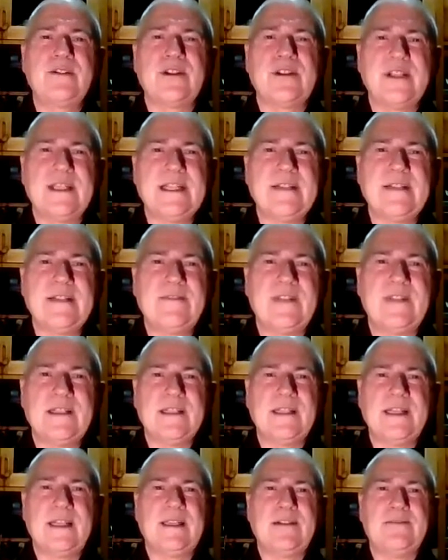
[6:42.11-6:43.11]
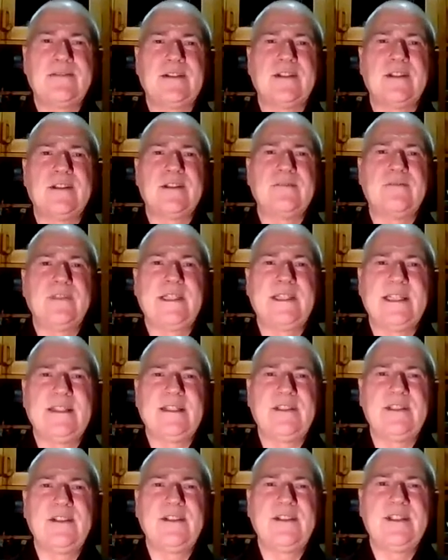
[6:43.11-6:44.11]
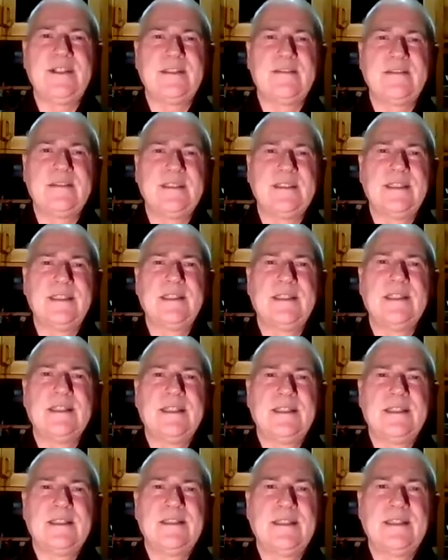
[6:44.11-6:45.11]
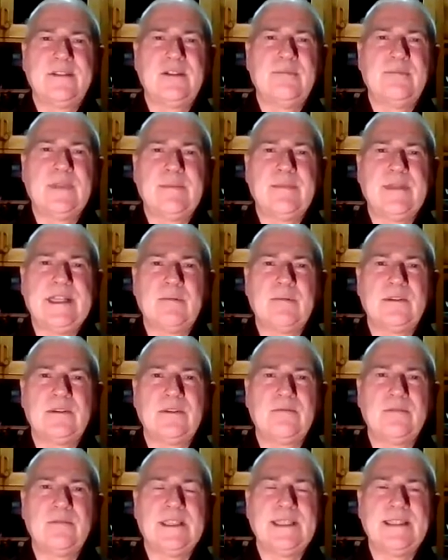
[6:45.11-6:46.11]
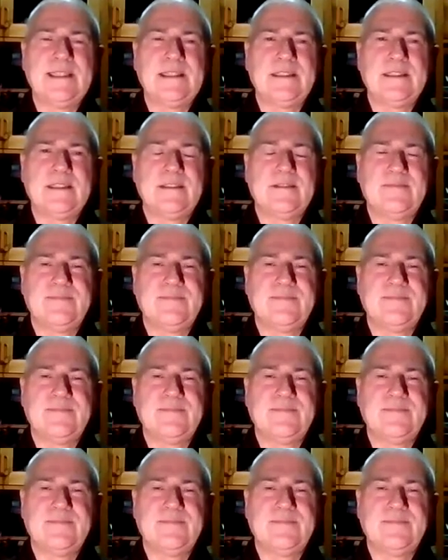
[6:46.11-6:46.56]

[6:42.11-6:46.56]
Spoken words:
see if there's any leftover tension that you may be able to release.